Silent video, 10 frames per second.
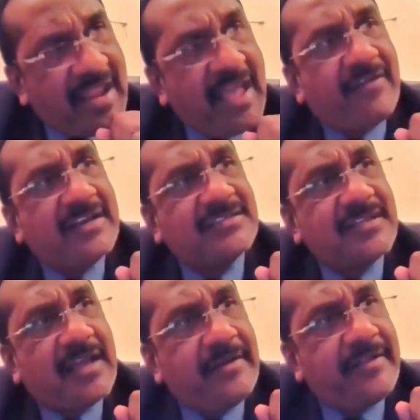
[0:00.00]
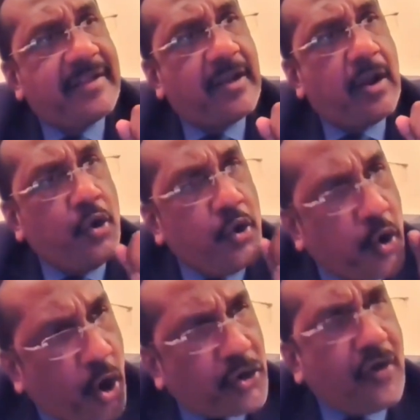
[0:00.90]
I was under
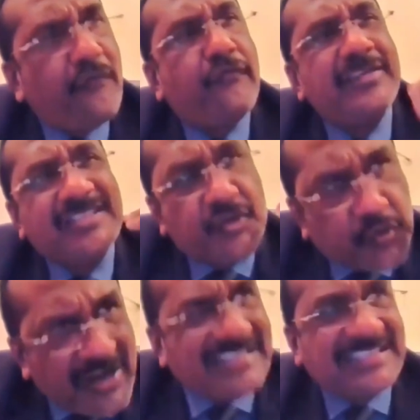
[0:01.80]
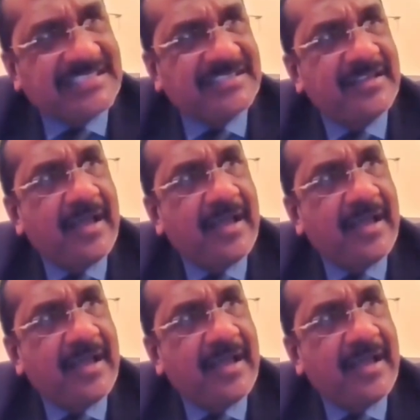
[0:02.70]
lot of stress.